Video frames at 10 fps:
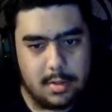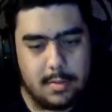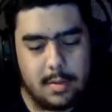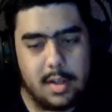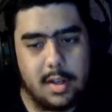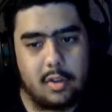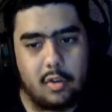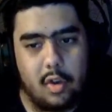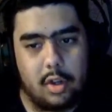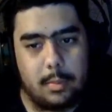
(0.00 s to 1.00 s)
yeah, that's
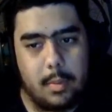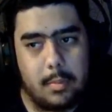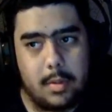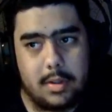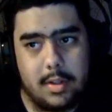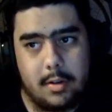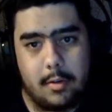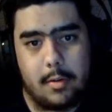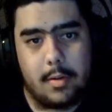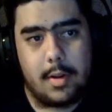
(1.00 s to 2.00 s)
cross bomb right there.
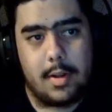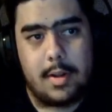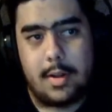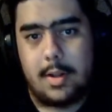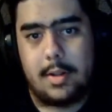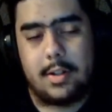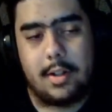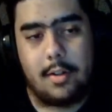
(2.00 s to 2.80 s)
The